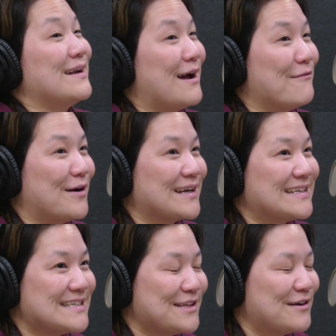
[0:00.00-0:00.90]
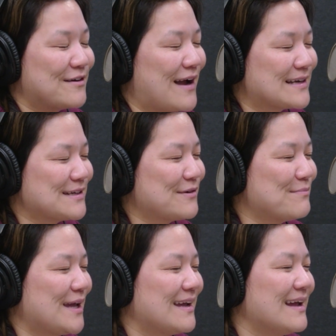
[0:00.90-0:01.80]
might not want to continue interacting
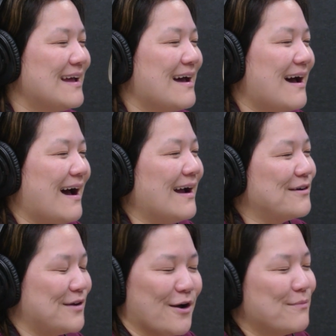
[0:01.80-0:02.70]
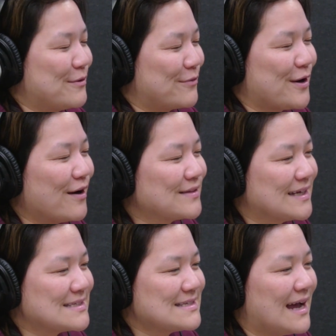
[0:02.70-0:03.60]
with me. I don't know. But
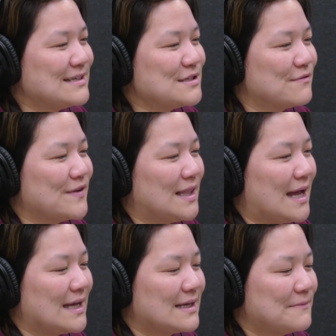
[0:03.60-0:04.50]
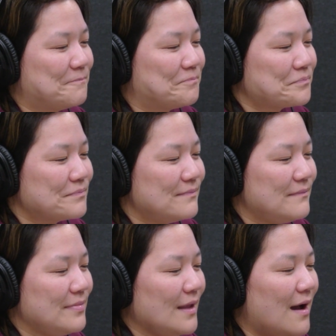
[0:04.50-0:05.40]
regardless, I do feel like
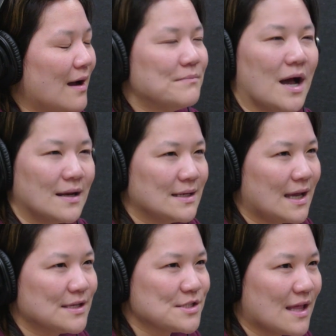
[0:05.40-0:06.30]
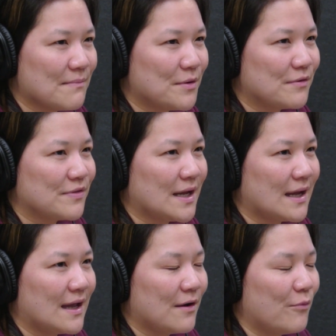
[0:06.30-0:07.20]
I'm not engaged in that mode of
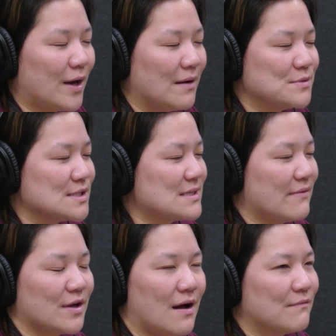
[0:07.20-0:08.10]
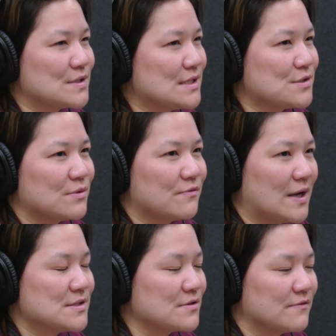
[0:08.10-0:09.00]
thinking when I'm just having conversation with
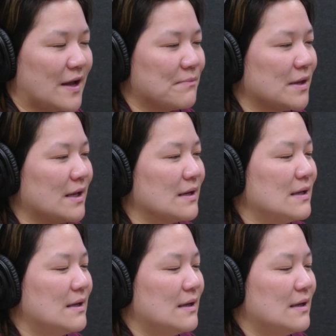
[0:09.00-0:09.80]
friends or family,